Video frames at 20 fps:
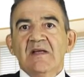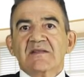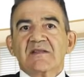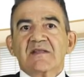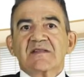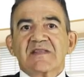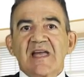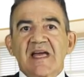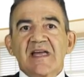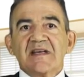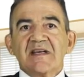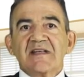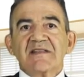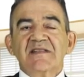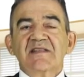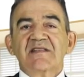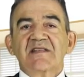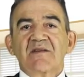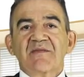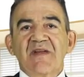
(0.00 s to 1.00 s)
The direct
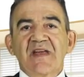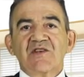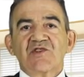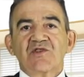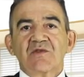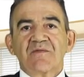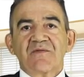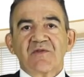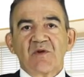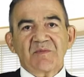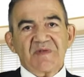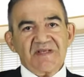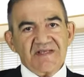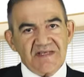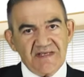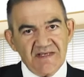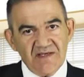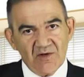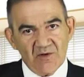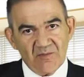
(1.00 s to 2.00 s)
intervention from the
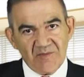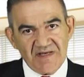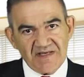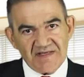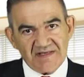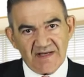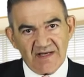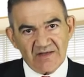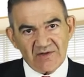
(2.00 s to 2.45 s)
CEO, Mr.